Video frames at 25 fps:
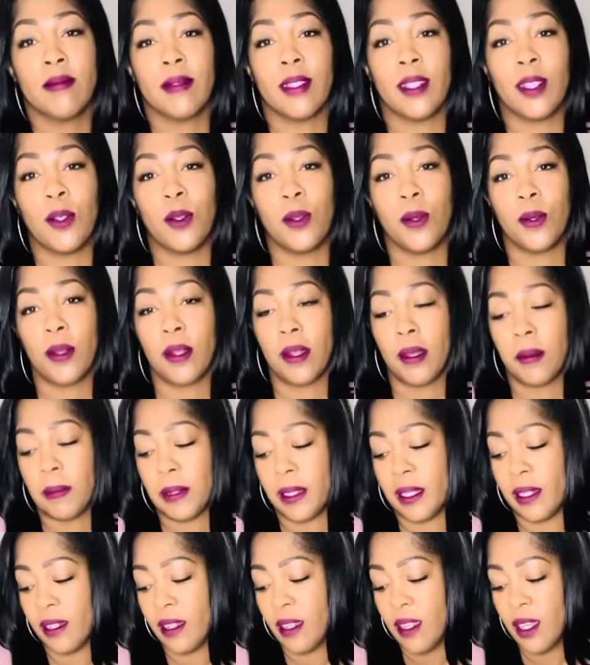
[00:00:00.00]
You know what I
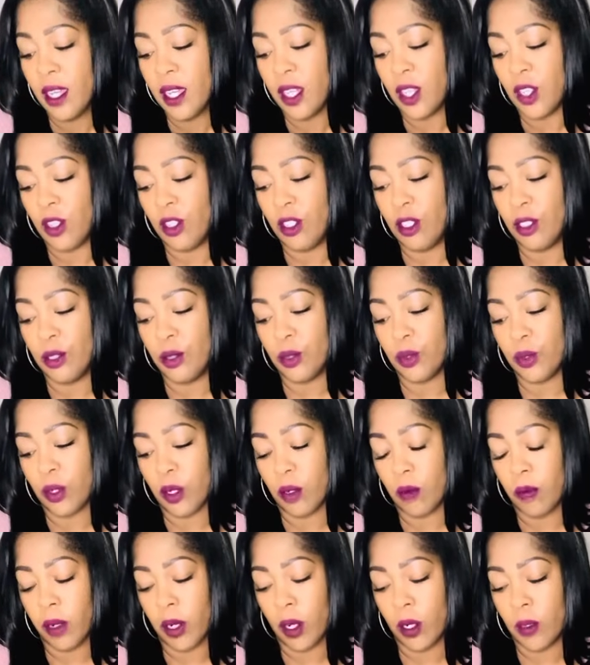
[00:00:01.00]
mean? You didn't do it
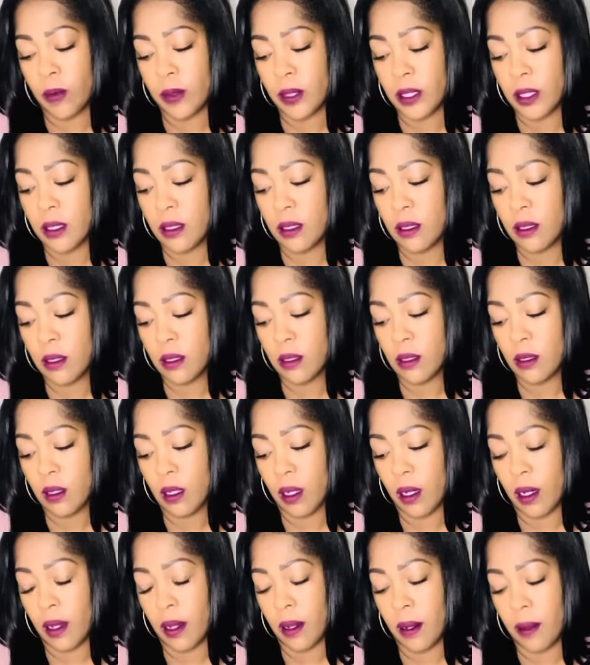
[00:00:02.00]
on purpose,
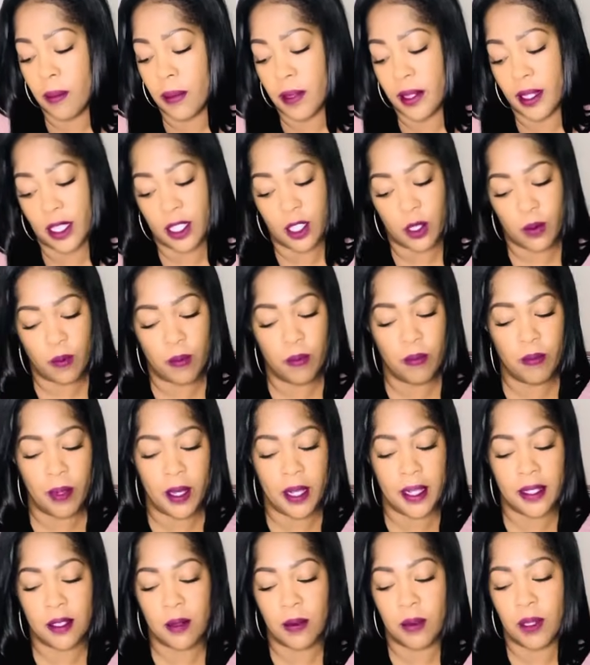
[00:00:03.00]
um, but that's
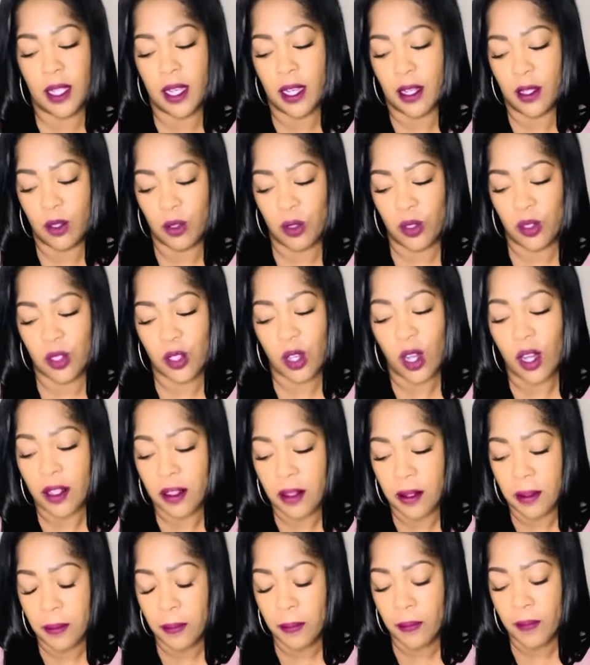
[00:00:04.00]
possibly how you saw
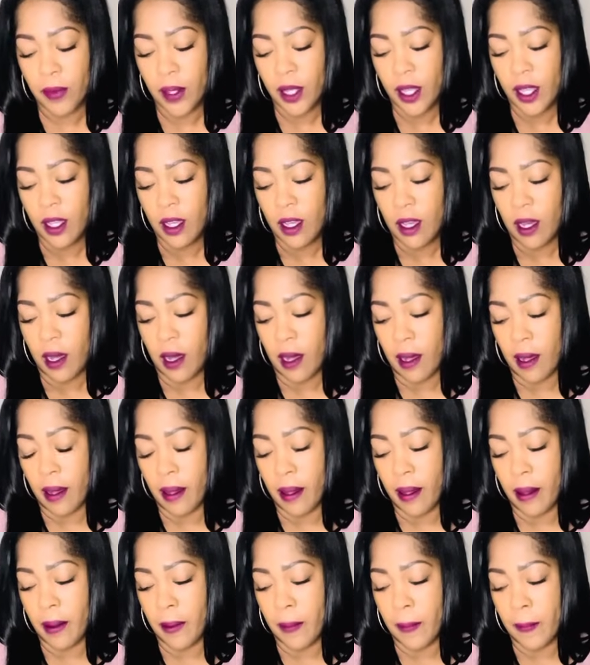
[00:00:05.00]
them,
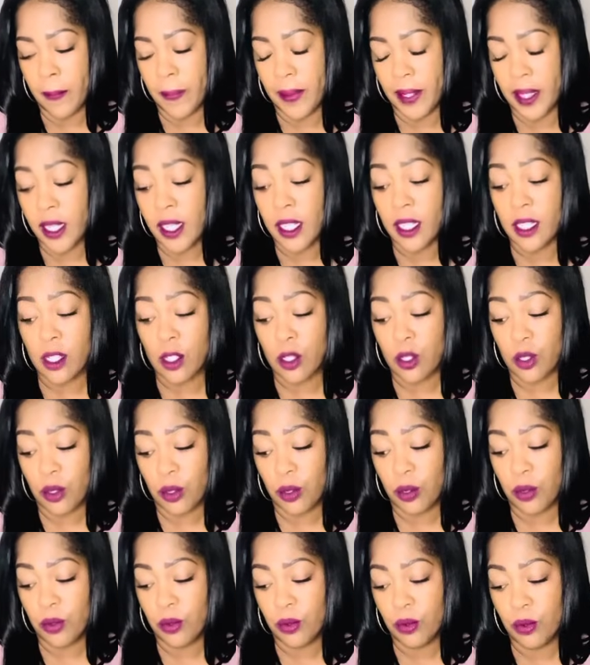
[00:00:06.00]
um, because
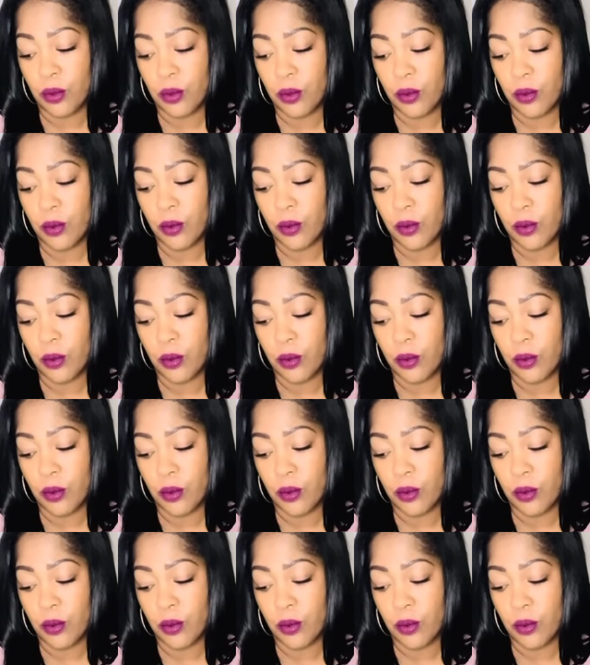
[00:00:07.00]
you